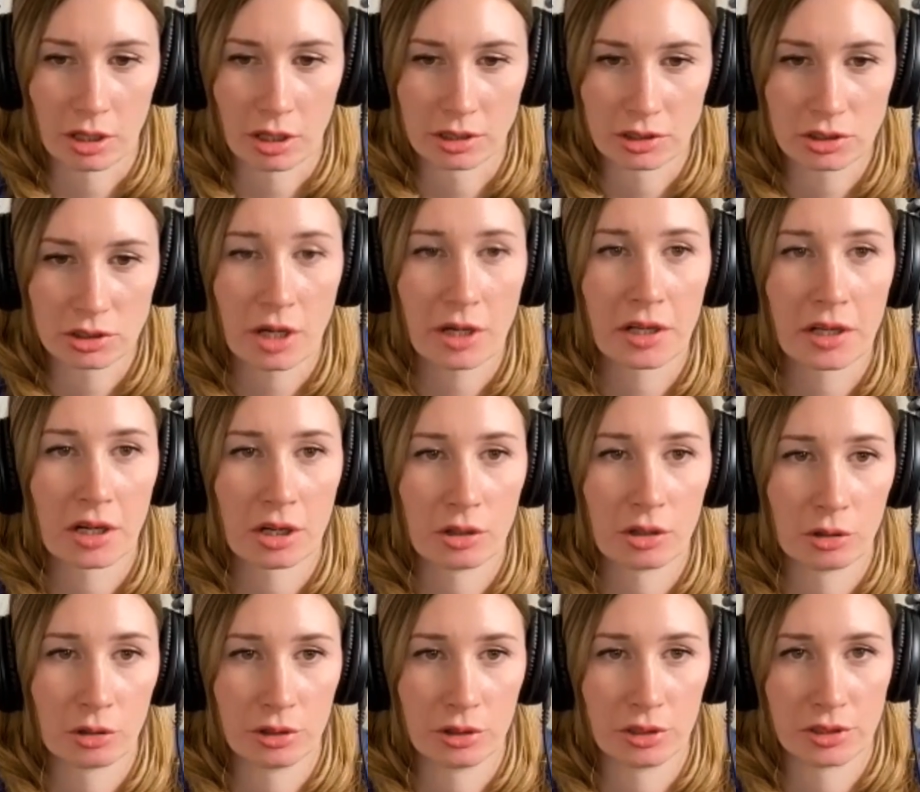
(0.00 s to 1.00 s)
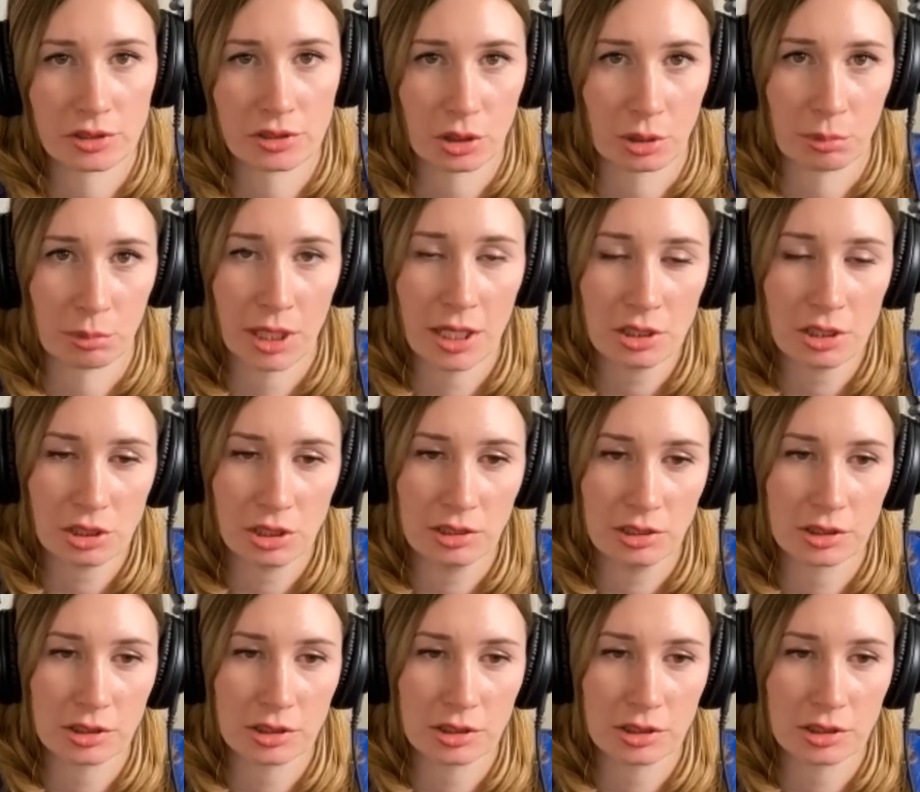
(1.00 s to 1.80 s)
starting our odor discrimination.